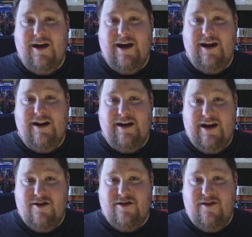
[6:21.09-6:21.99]
and
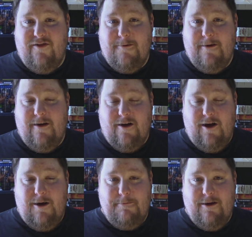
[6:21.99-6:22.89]
get yourself a
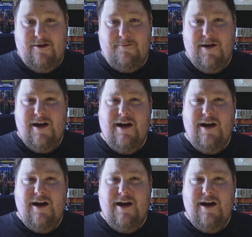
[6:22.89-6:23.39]
copy of them.